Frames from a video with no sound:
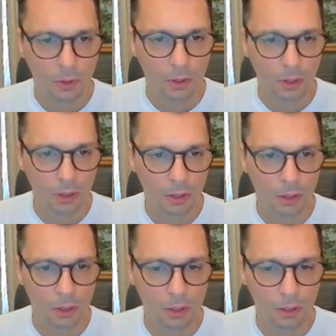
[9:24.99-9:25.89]

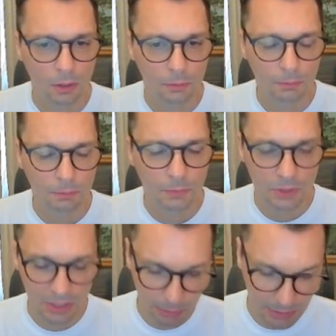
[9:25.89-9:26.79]

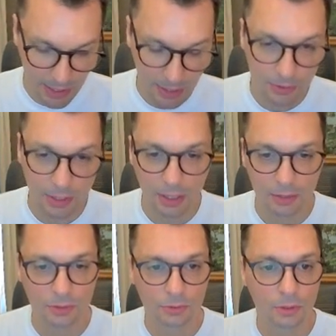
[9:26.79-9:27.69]
TBS, I
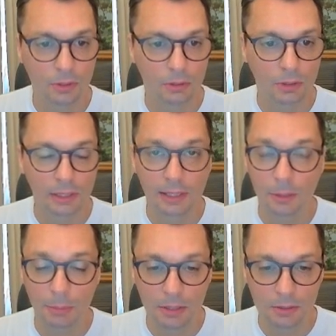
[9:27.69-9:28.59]
guess, is the
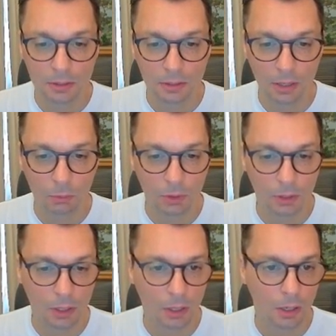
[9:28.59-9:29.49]
Atlanta-based
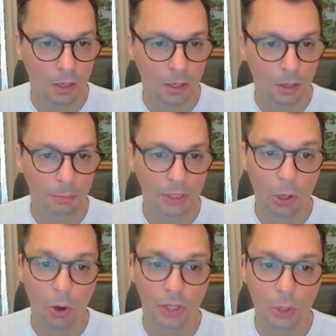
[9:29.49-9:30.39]
network. Big
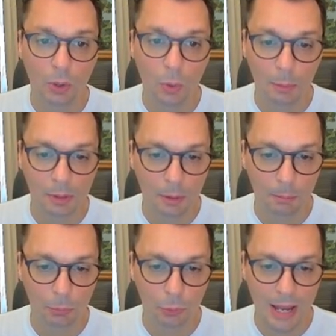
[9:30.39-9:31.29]
audio equipment
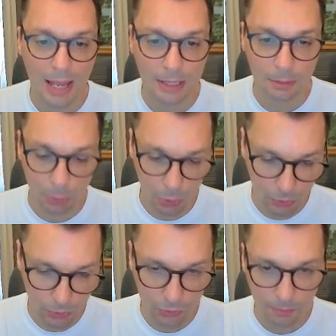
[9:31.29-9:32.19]
brand, Bose.